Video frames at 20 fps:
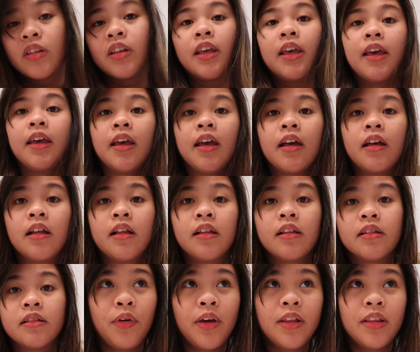okay
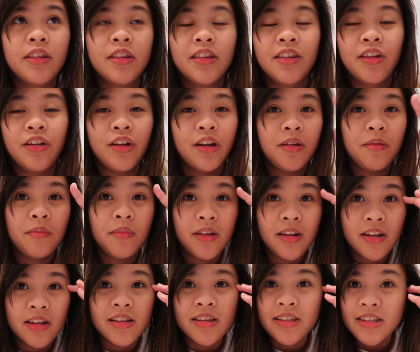I'll wait three
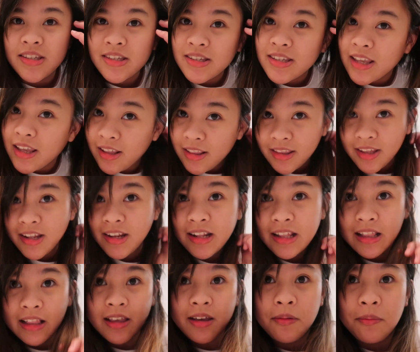minutes and then
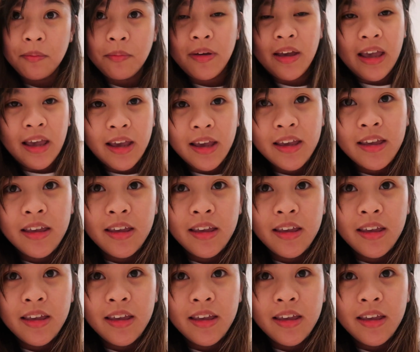I'll come back